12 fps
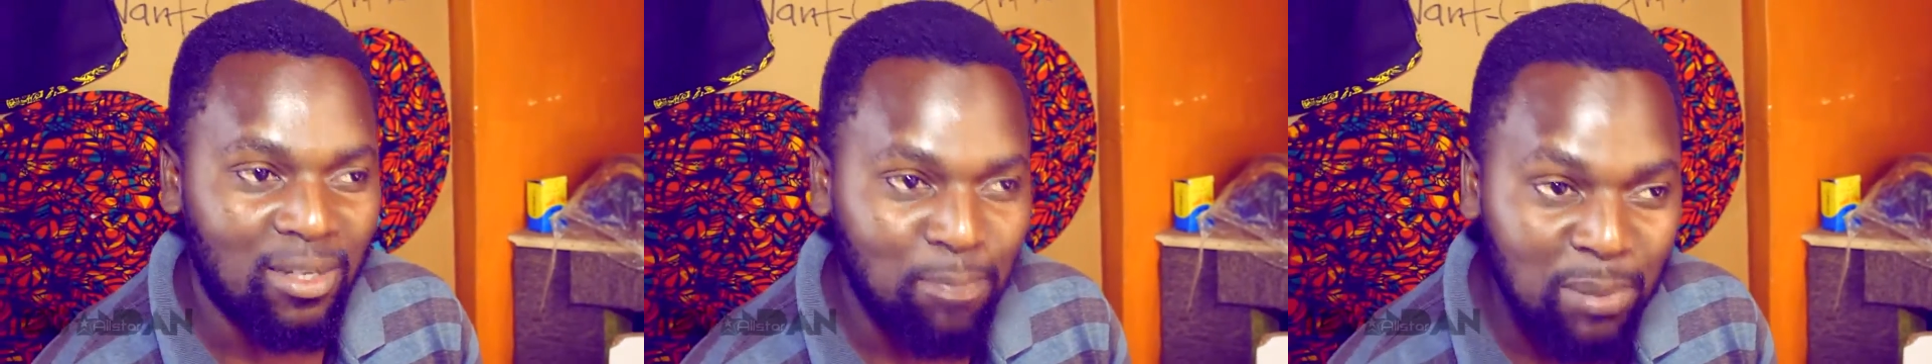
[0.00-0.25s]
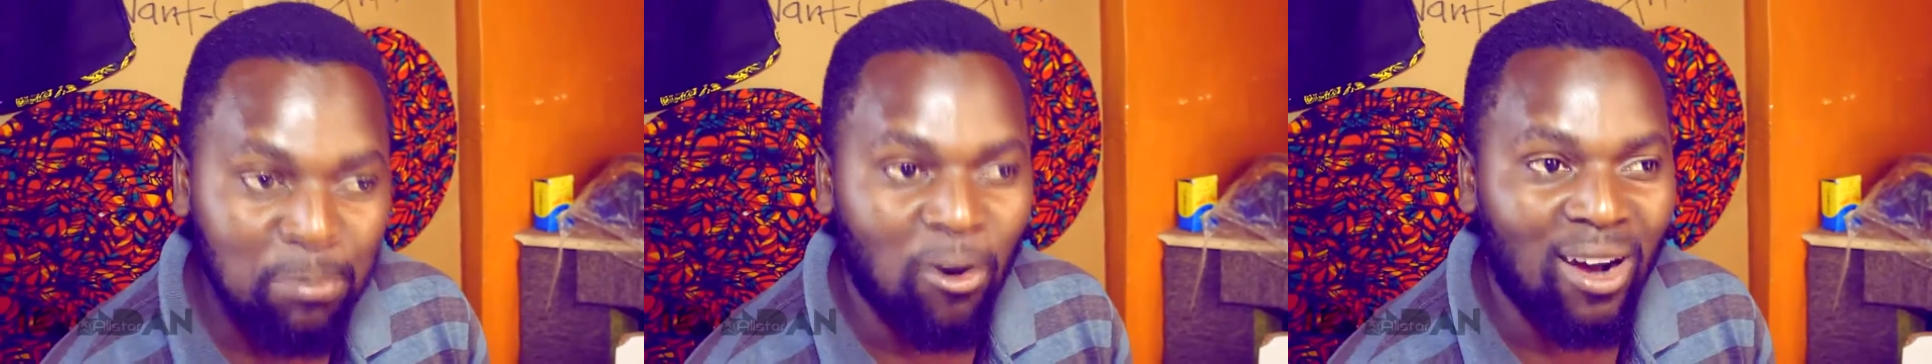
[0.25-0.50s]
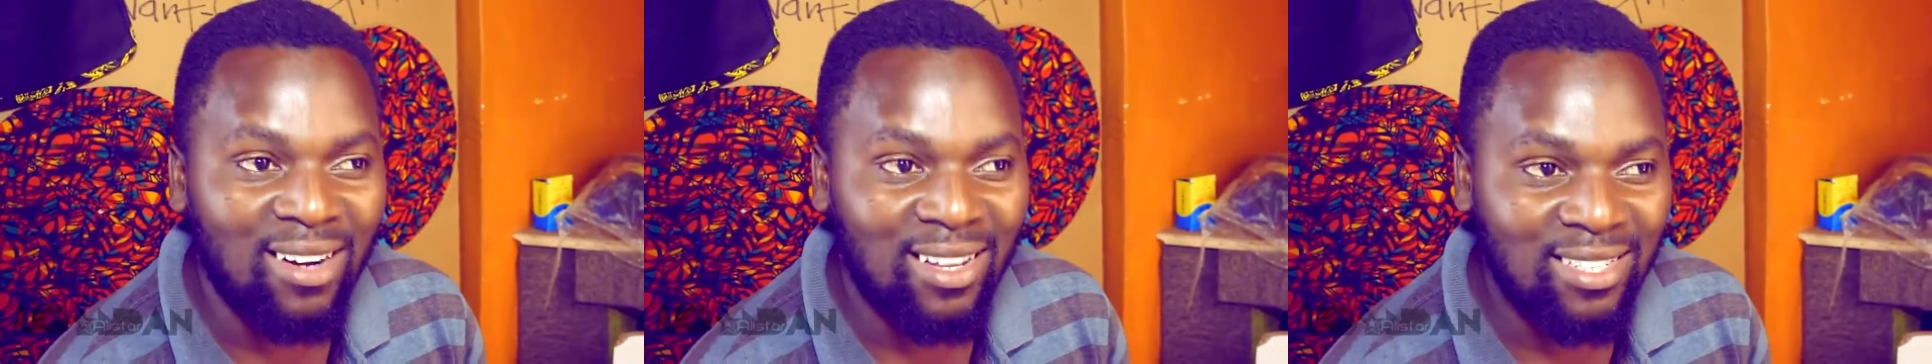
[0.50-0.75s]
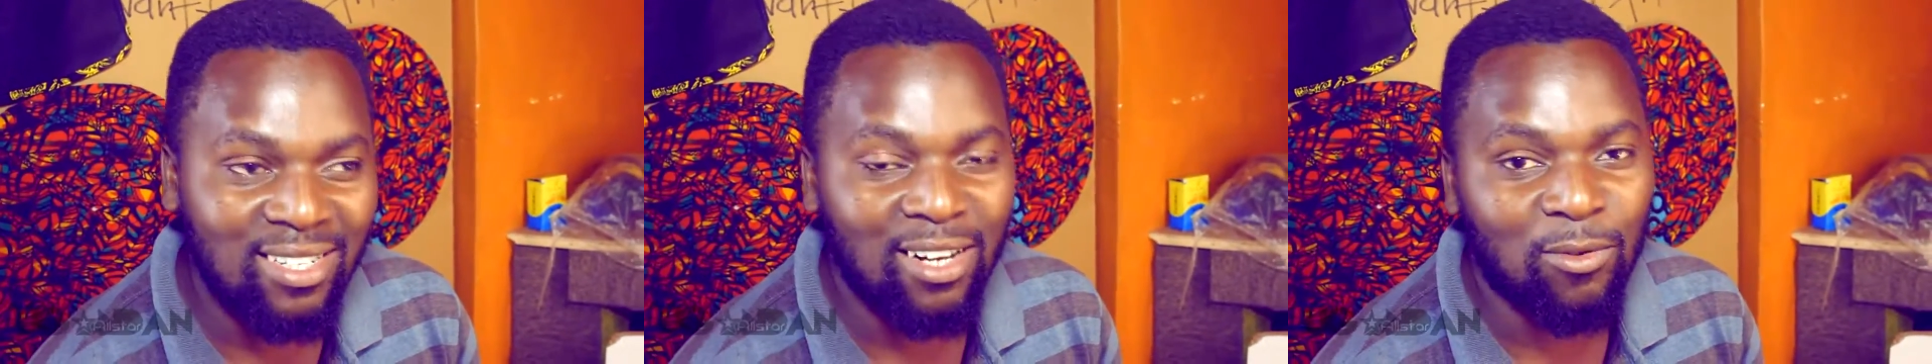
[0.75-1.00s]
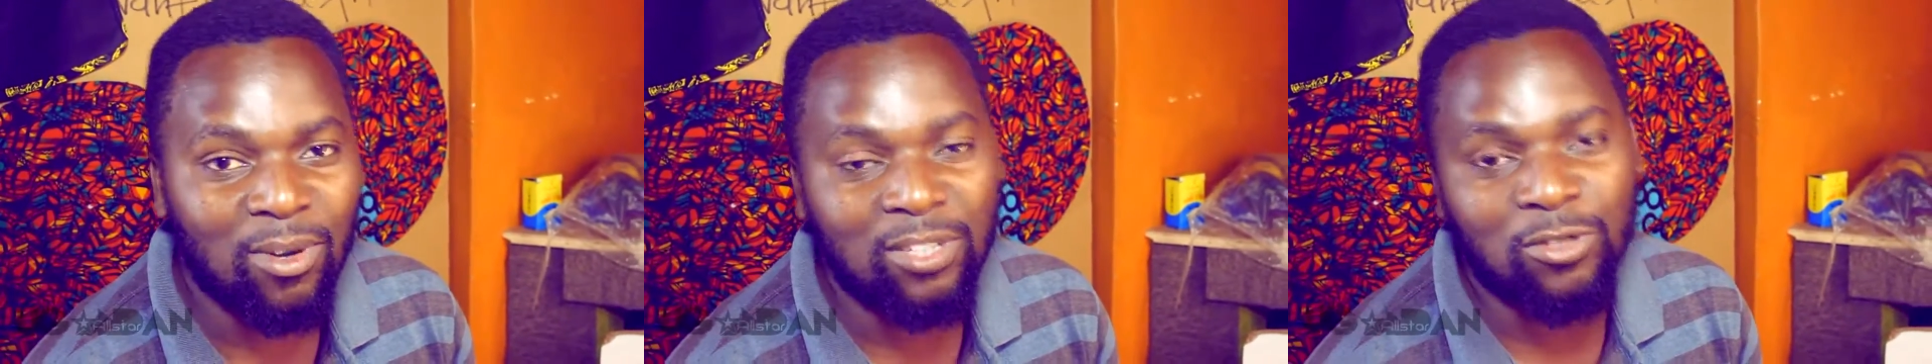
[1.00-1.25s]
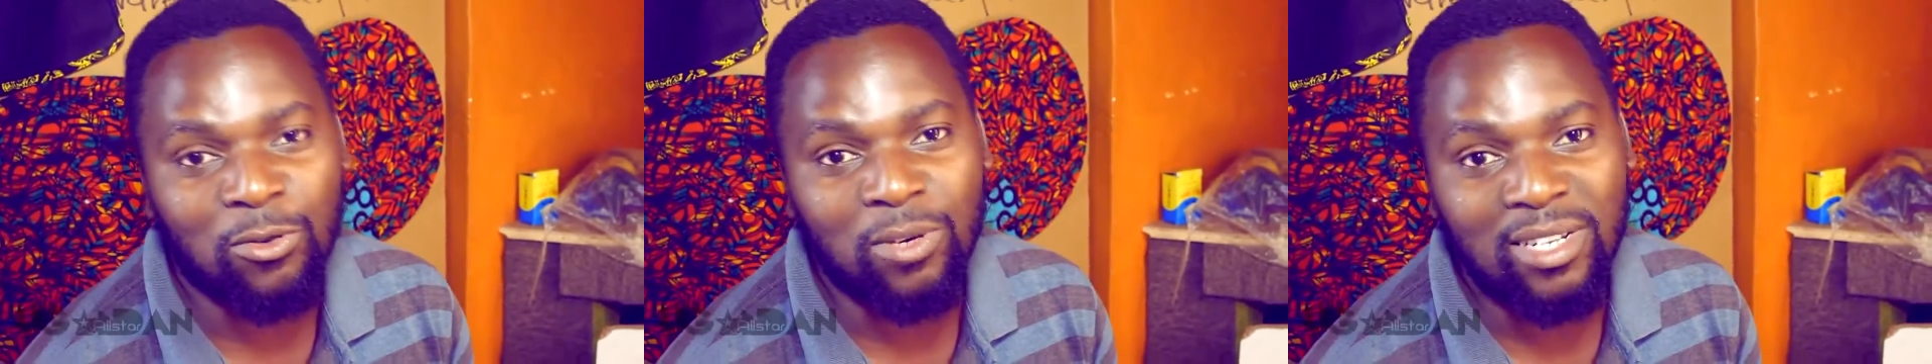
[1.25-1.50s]
that people understand
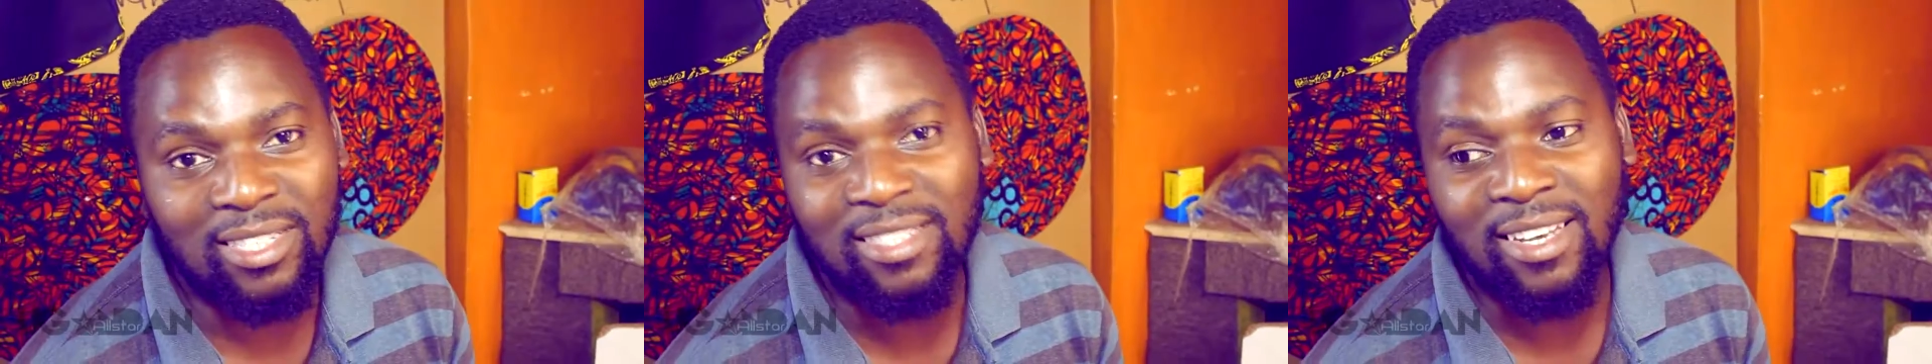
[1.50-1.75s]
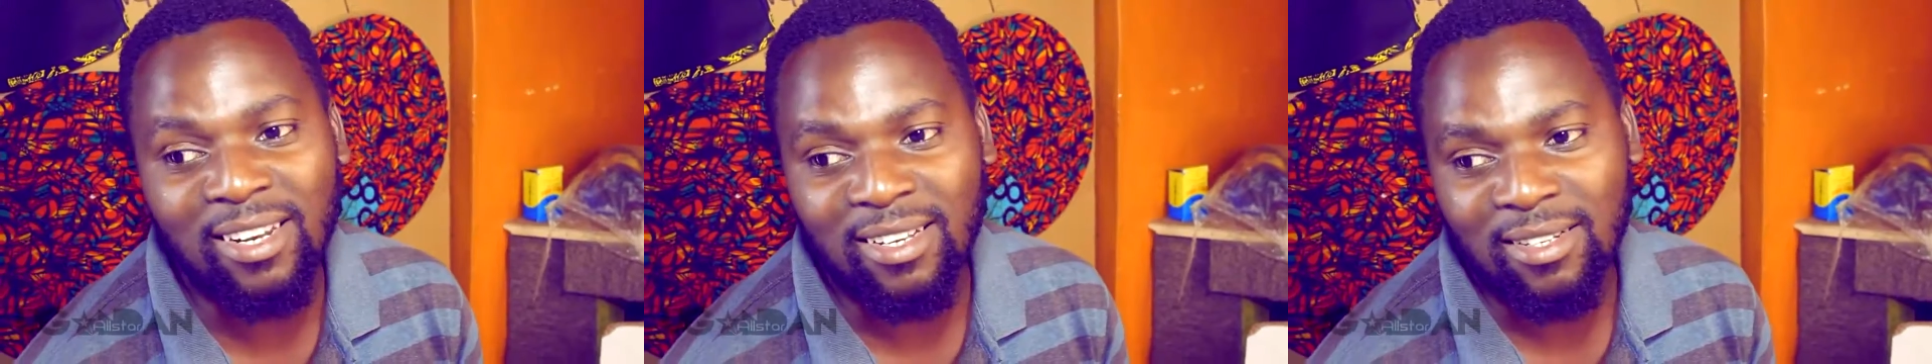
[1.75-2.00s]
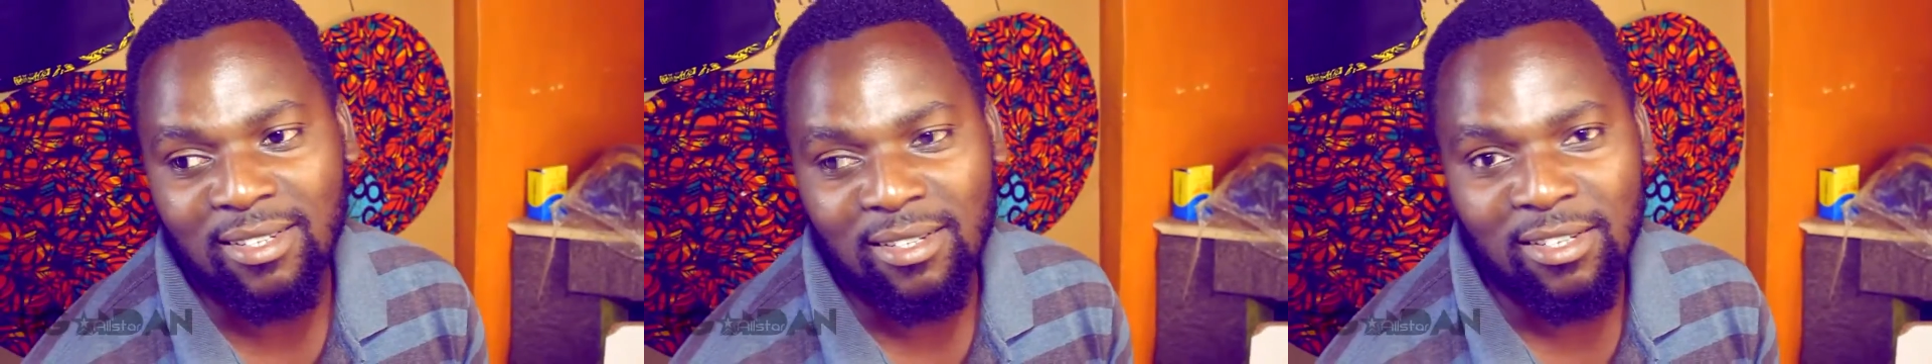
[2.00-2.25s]
what you're really selling.